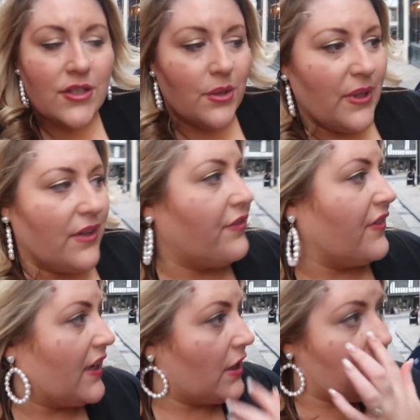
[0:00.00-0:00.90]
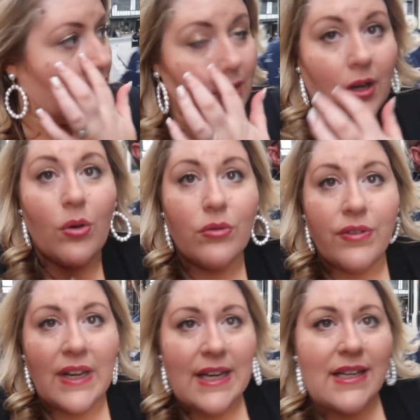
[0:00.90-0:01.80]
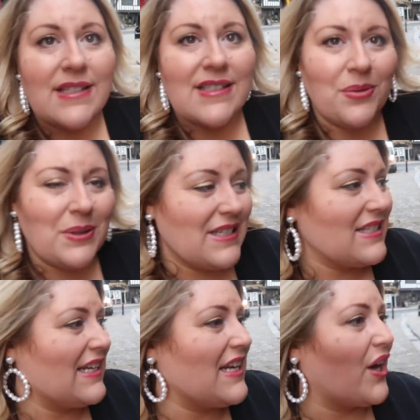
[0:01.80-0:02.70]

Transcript: So we have finished the Golden Fleece. We didn't see any